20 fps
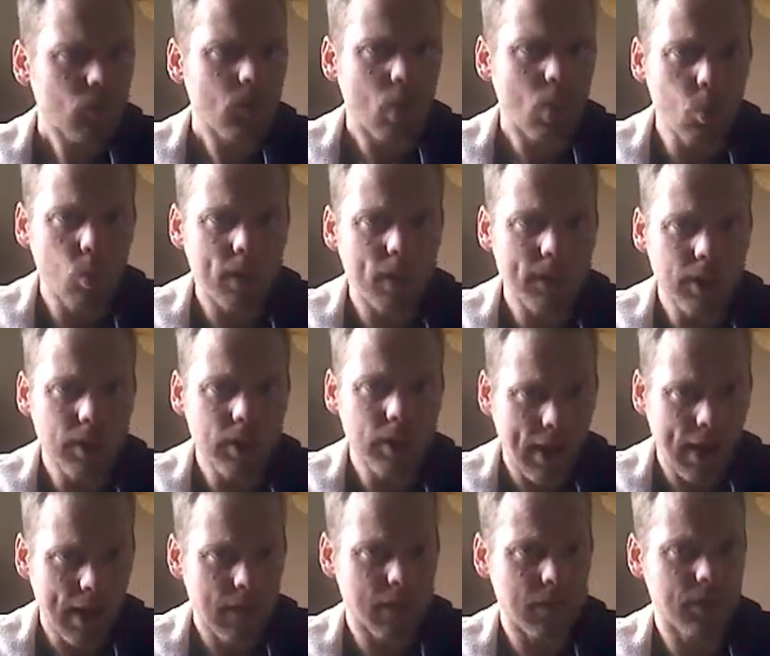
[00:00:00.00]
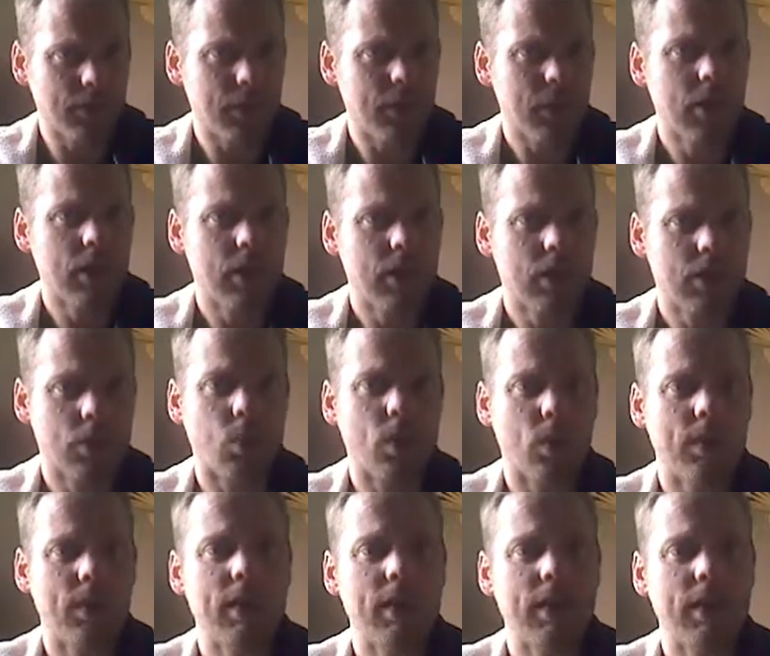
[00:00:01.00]
what you have is
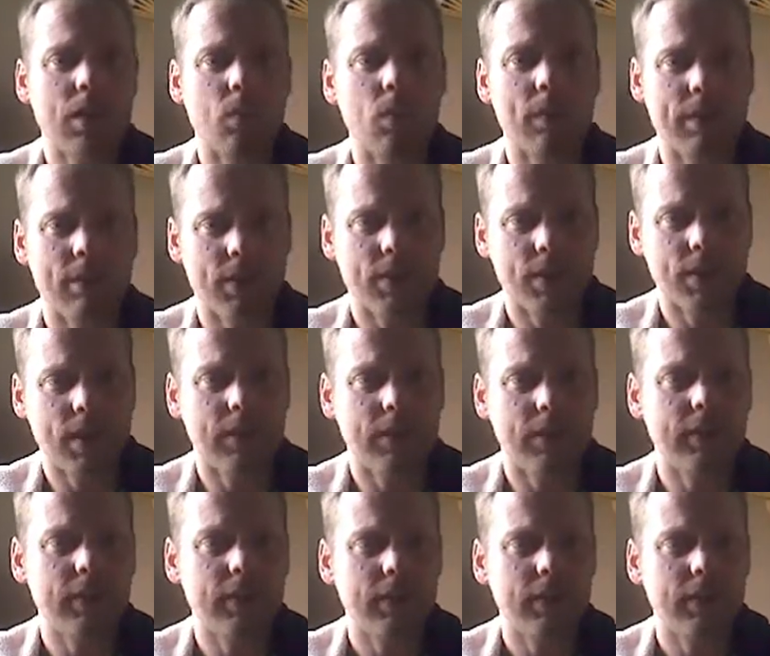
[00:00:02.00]
where you kind of want to sell it.